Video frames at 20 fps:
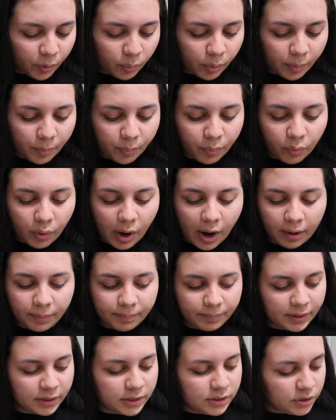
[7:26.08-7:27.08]
But what
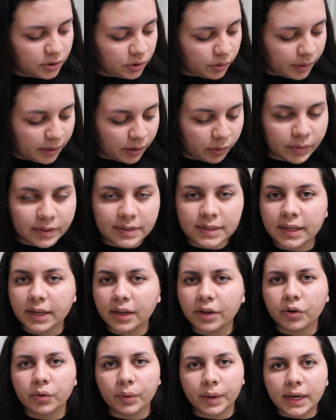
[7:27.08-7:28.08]
brought me to it was the
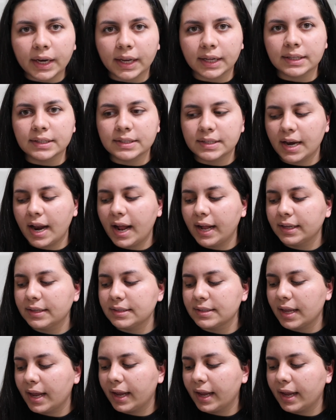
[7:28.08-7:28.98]
ingredients. It has